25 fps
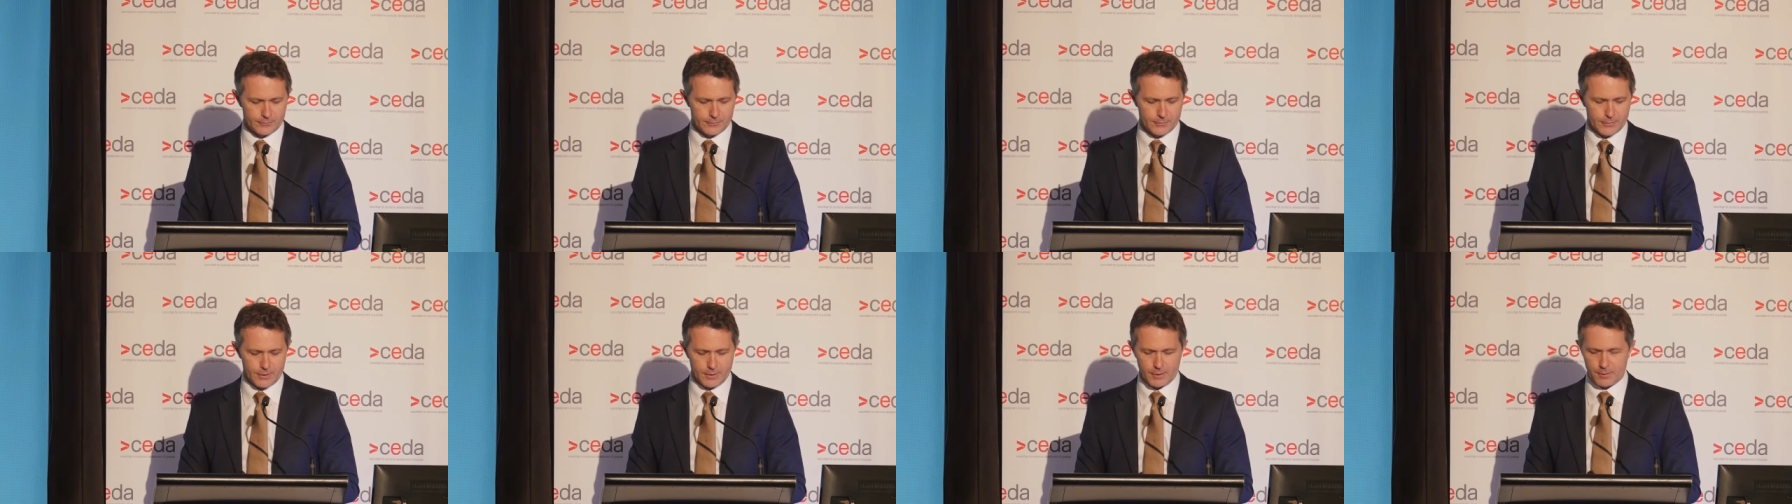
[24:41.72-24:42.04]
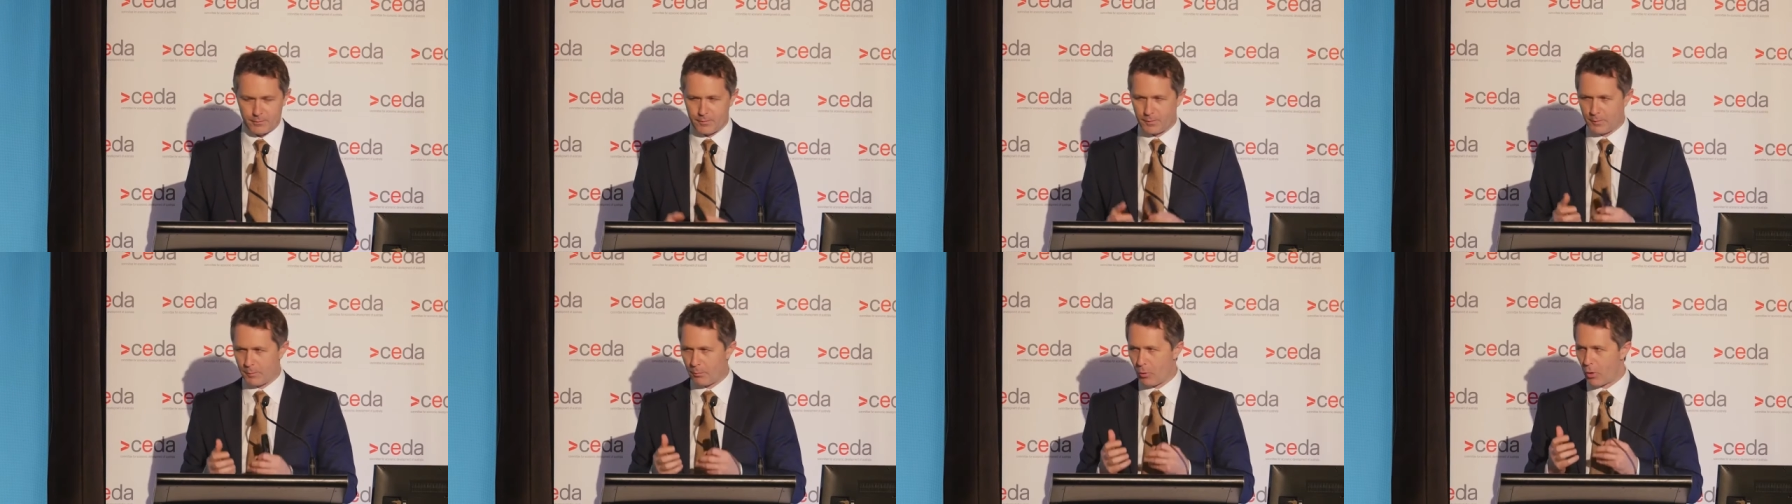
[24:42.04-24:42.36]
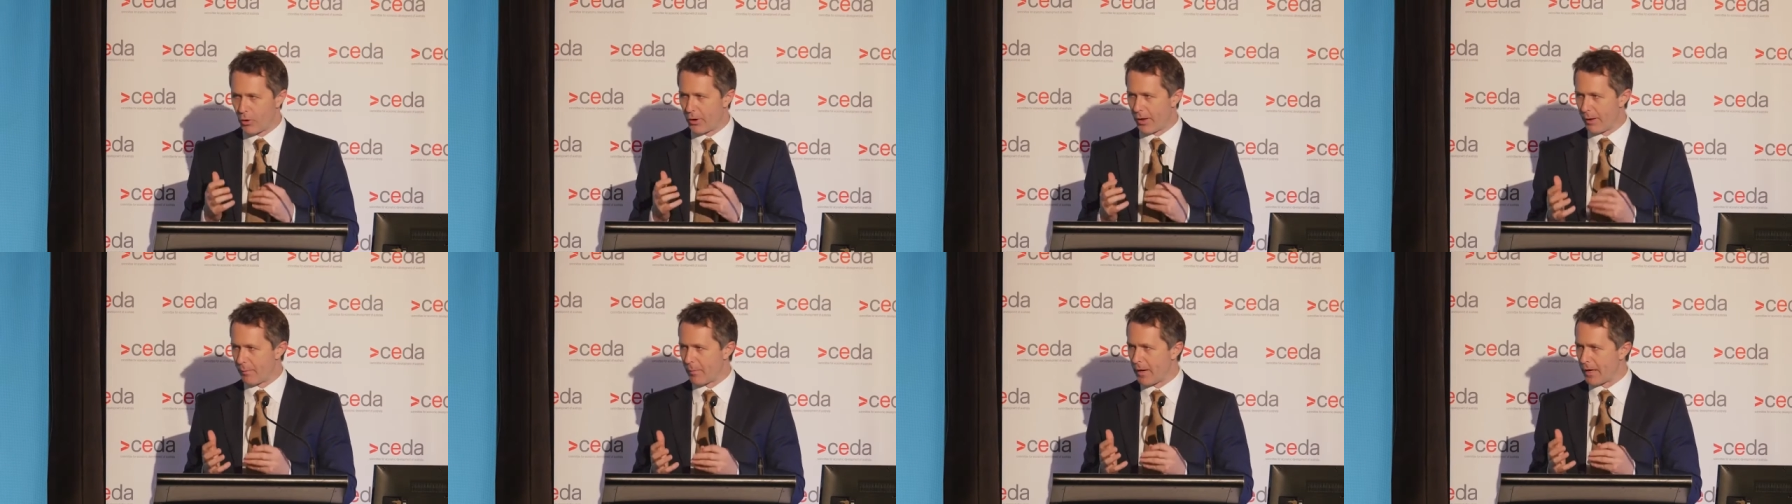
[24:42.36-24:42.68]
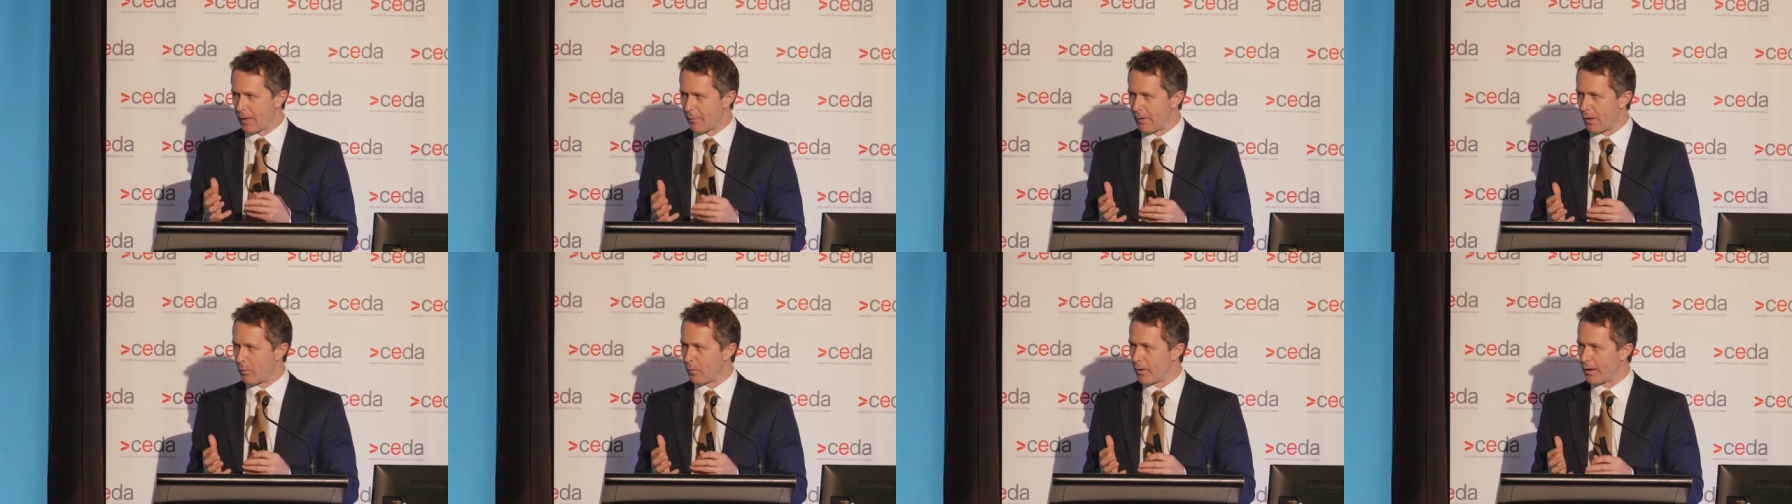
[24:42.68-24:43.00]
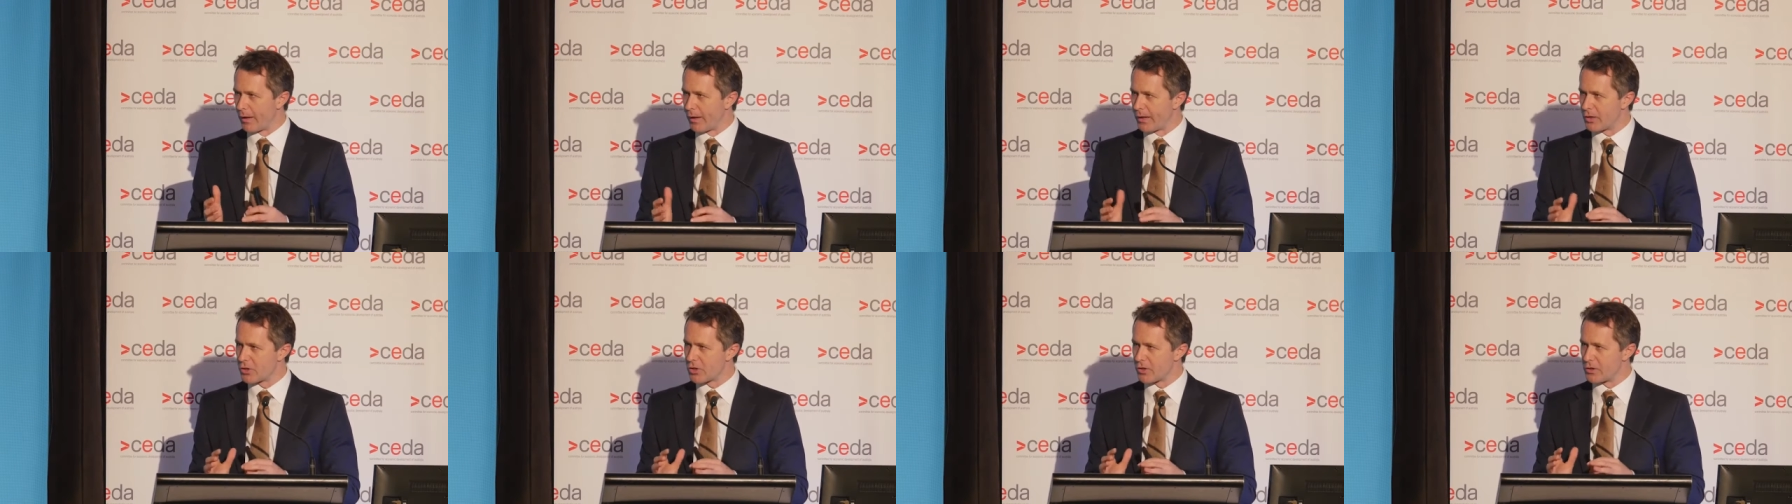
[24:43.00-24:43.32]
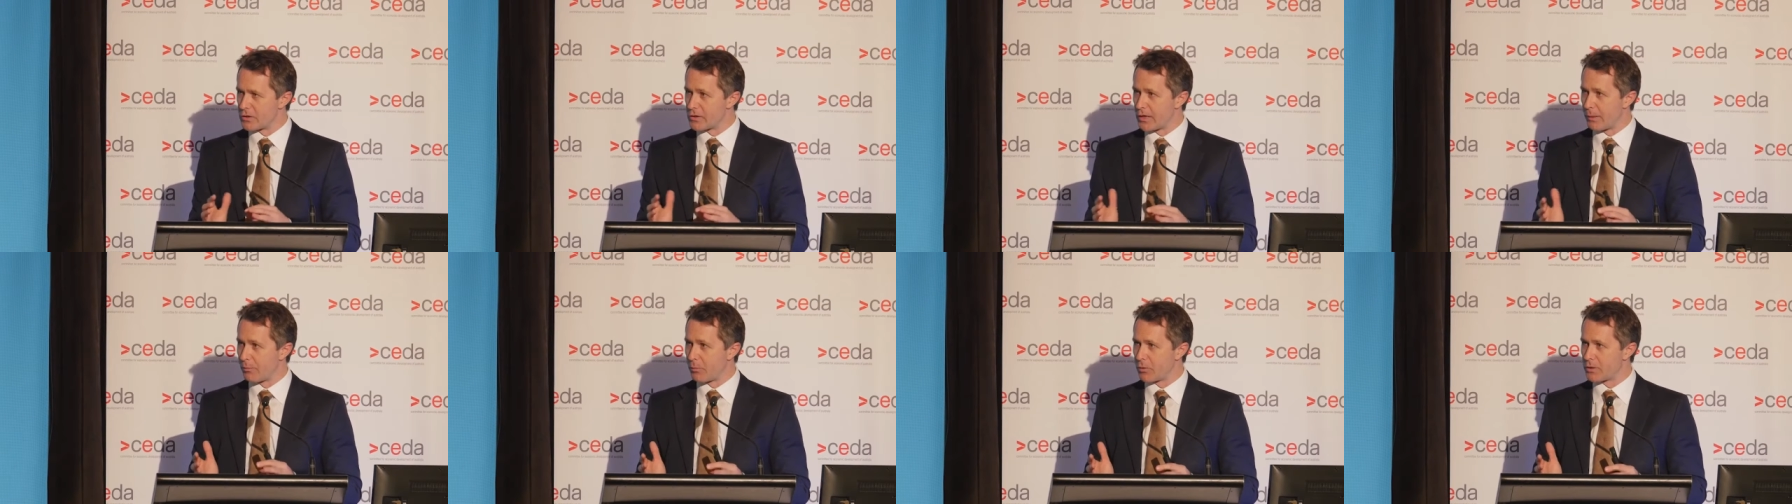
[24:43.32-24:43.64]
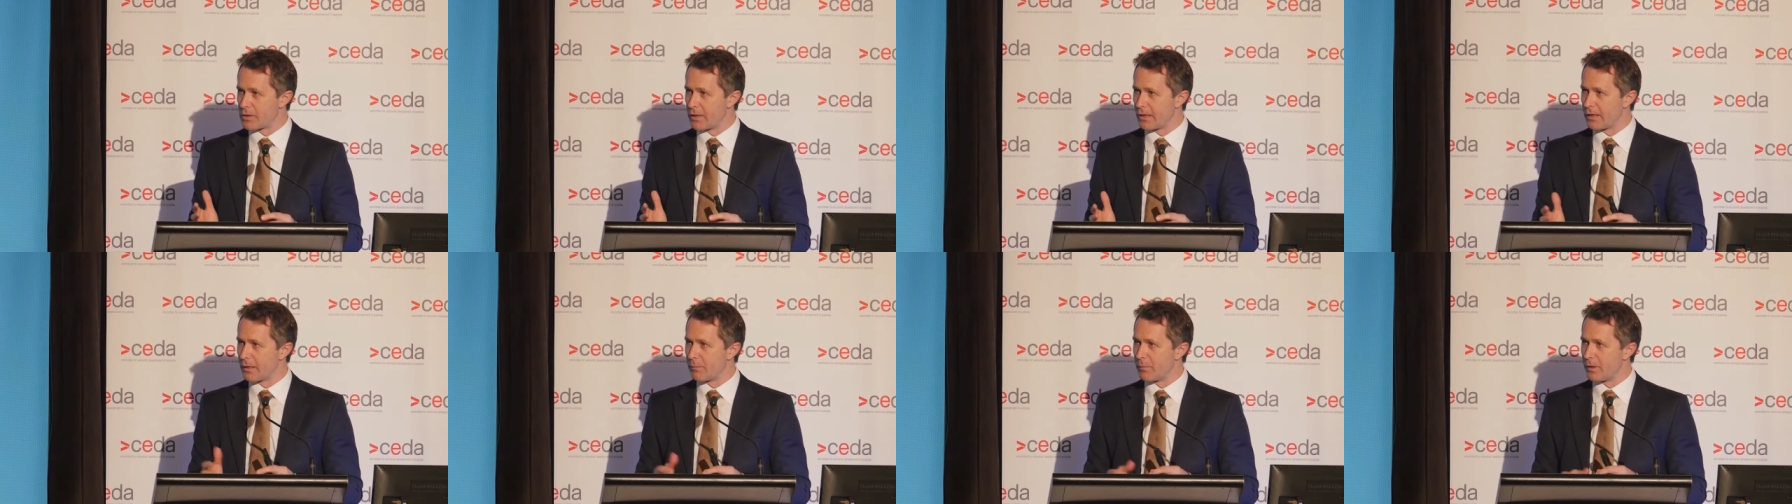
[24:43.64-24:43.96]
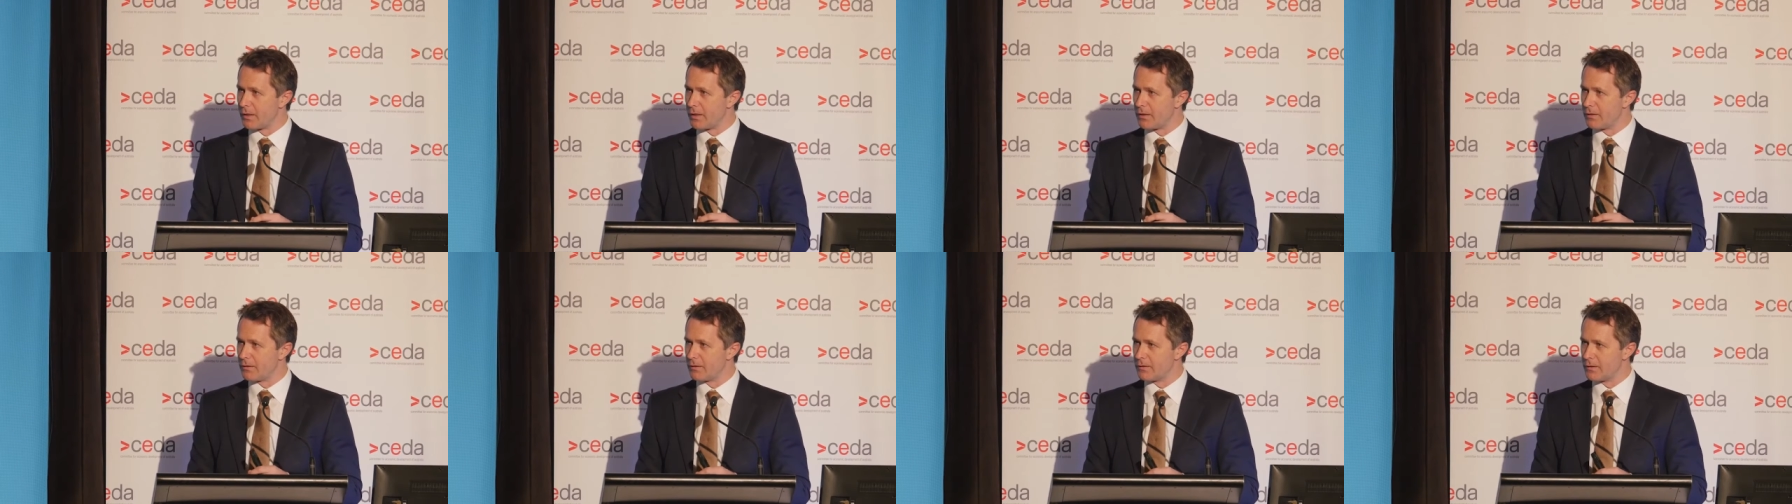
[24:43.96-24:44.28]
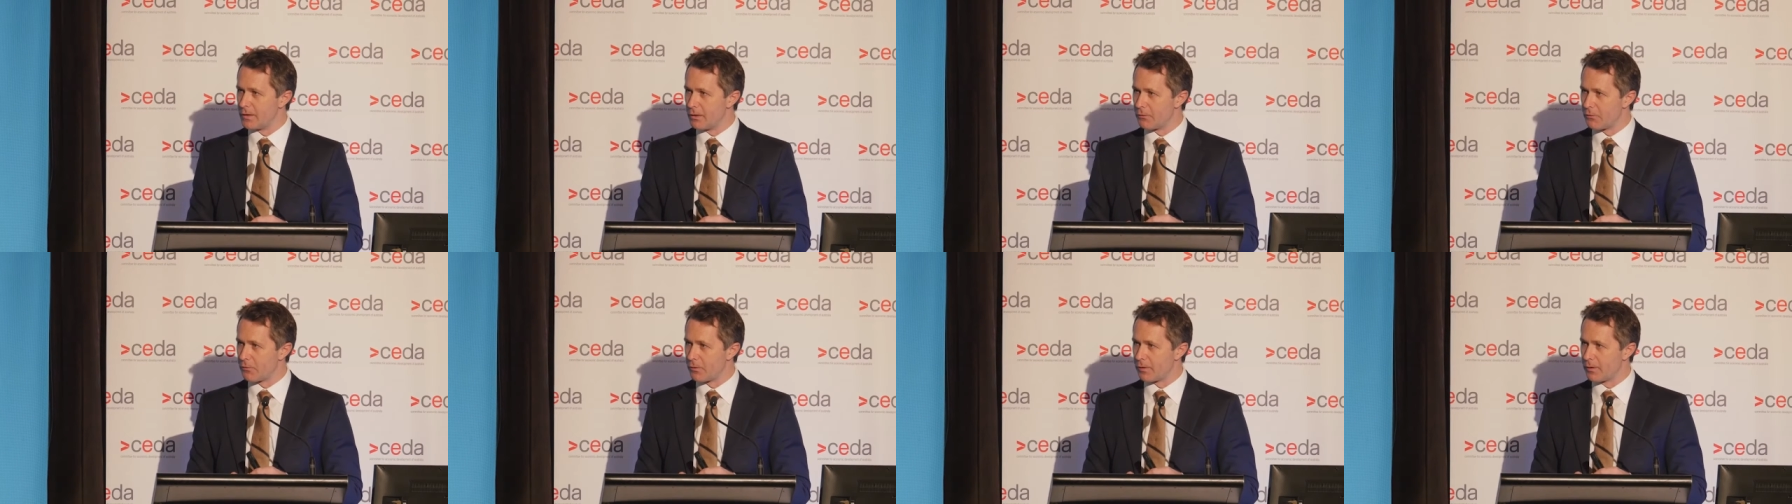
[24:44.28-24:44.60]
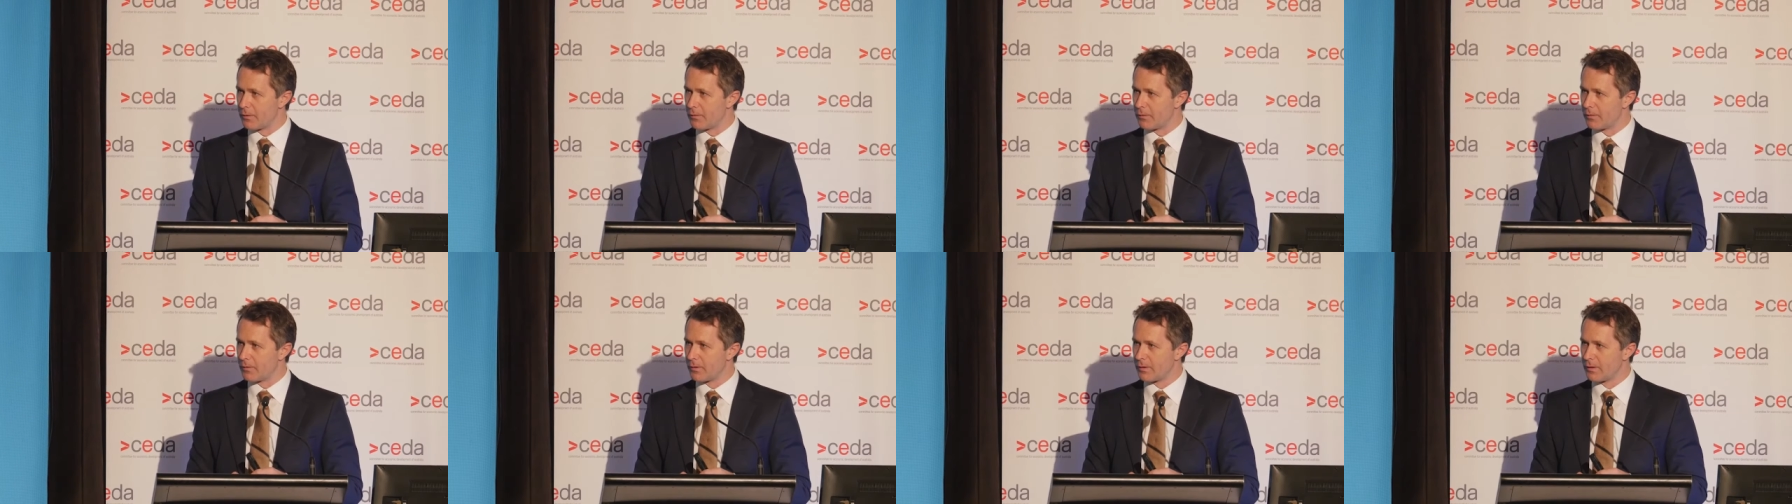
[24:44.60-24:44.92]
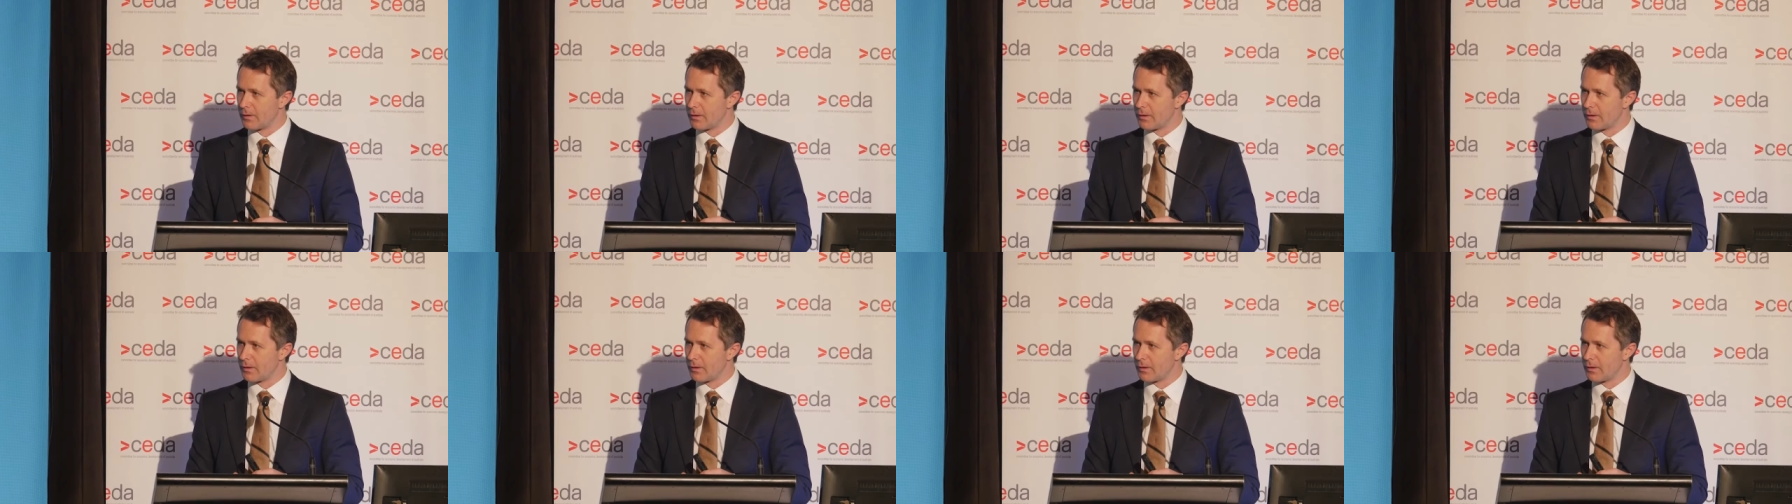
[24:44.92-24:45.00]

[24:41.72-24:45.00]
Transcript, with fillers: So the, the point I'd make about One Nation is they pretend to be different,